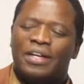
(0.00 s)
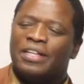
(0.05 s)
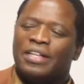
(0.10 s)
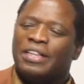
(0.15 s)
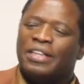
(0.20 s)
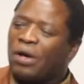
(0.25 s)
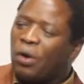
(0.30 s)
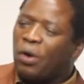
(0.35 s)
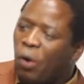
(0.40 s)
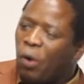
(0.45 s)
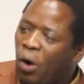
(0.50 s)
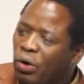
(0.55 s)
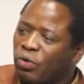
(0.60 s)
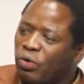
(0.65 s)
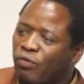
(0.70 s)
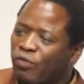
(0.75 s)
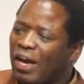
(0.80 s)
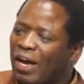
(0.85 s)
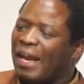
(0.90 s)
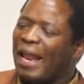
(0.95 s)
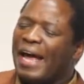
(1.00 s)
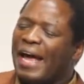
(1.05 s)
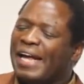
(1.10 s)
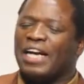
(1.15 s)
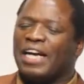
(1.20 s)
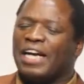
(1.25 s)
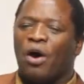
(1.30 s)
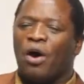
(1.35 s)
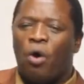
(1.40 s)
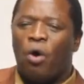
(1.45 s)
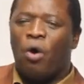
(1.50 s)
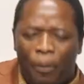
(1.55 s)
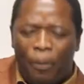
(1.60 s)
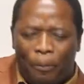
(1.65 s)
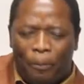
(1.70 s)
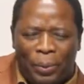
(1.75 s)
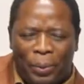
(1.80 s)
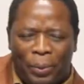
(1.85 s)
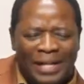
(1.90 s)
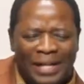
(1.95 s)
The God of Elijah
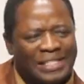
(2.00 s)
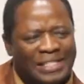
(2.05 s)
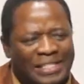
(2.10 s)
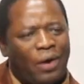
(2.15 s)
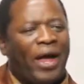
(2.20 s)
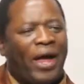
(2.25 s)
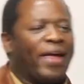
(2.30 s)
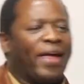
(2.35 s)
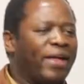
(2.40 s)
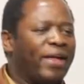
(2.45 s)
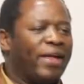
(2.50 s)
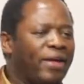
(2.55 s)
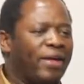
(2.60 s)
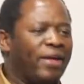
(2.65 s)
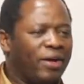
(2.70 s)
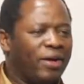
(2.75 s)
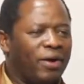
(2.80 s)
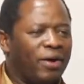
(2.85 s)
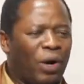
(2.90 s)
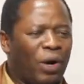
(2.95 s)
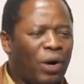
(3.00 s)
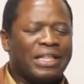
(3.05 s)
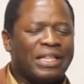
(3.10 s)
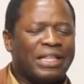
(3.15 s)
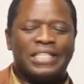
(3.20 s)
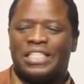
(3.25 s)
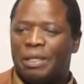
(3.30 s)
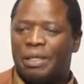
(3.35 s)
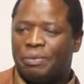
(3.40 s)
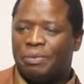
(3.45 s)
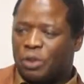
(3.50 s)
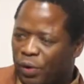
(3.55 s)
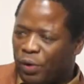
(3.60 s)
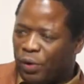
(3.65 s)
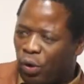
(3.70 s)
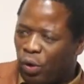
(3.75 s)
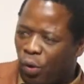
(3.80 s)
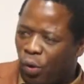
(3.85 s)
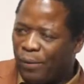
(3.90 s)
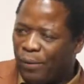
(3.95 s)
opens a way where there seems to be
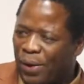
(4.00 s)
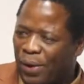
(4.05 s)
no way.